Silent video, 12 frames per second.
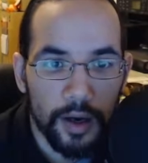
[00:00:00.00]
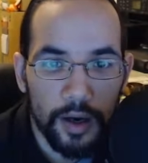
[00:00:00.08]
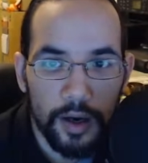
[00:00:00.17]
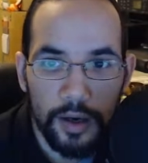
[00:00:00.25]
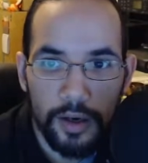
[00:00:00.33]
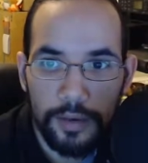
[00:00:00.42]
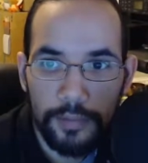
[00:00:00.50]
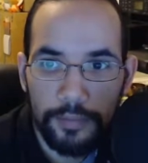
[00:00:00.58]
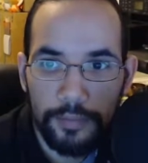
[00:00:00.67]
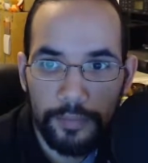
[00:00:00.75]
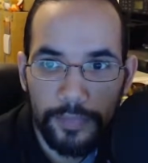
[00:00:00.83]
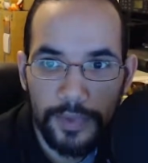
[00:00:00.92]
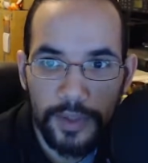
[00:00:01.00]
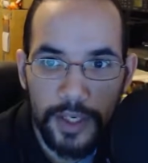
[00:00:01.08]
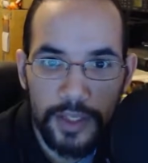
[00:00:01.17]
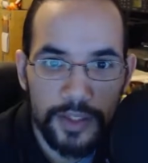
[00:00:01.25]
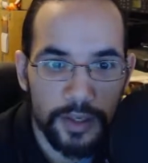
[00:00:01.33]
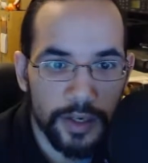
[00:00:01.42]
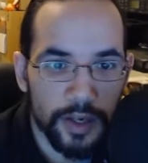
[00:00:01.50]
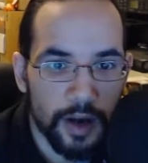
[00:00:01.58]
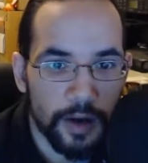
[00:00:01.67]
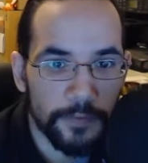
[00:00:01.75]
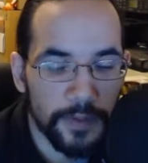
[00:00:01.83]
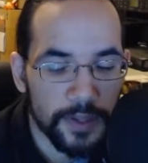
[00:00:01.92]
And starting
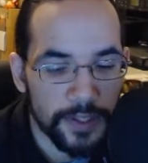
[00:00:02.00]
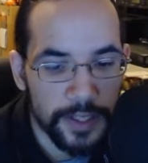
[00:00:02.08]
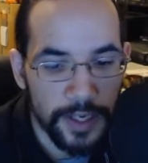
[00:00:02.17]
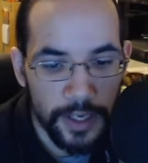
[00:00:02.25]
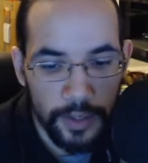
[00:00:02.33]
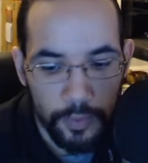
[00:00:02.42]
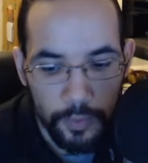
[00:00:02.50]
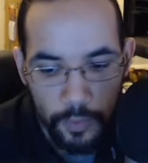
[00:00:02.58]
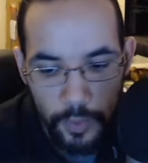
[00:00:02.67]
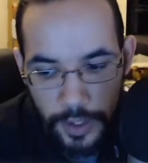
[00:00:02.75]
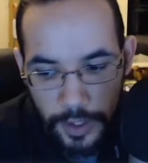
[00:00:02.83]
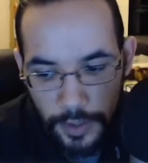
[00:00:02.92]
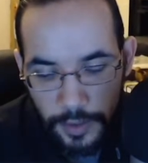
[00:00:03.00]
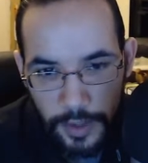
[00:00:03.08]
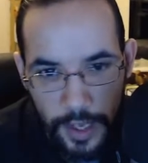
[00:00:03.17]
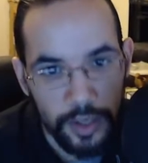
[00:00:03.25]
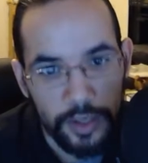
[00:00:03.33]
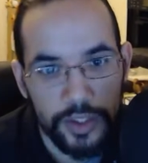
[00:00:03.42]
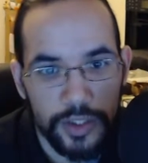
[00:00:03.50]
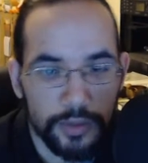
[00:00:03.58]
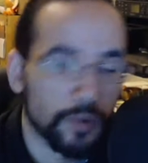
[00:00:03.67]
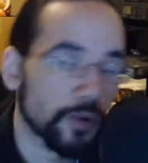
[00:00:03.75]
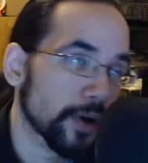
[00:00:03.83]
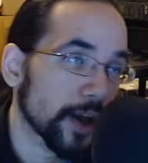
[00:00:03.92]
off the day with energy,
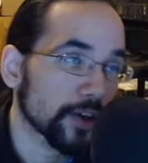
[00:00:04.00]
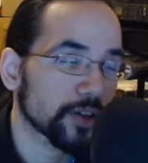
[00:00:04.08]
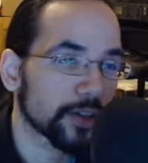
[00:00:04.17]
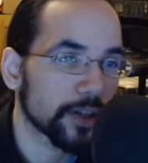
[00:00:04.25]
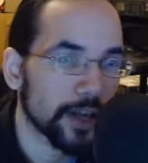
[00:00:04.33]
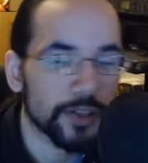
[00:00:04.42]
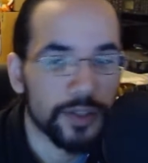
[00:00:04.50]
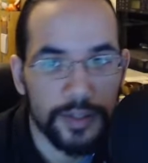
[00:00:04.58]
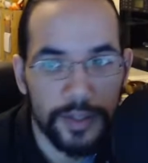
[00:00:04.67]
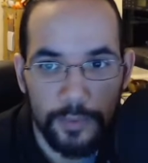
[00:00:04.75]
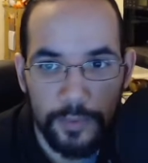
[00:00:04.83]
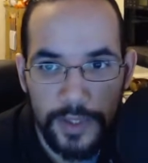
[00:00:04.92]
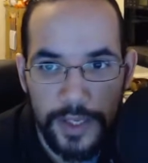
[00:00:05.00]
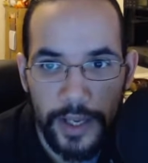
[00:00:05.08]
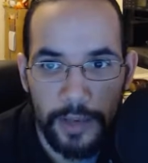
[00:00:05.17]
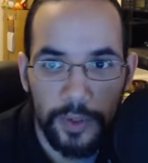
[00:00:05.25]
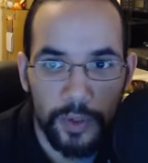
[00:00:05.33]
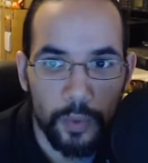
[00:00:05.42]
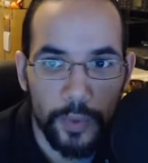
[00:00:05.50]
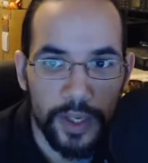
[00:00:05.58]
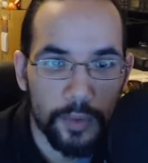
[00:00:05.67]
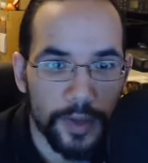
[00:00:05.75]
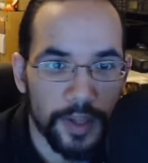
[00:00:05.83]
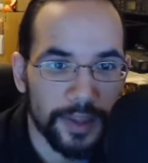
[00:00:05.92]
or actually not just the day, but the
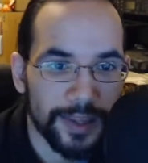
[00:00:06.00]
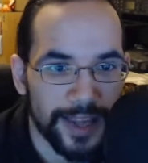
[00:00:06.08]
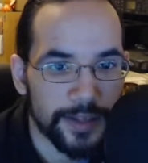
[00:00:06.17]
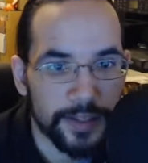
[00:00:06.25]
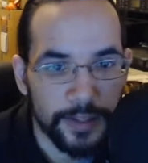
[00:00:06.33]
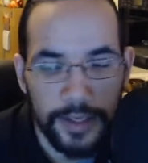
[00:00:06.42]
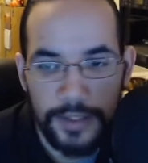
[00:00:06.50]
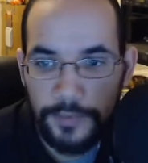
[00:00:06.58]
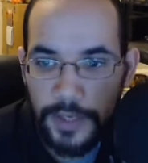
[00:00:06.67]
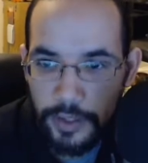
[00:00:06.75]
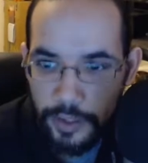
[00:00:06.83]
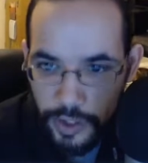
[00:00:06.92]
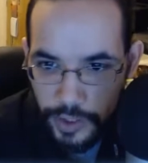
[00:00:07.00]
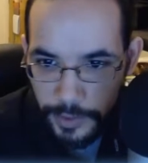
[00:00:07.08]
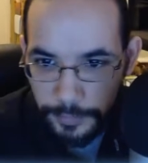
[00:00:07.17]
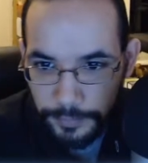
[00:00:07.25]
week with lots and lots of energy.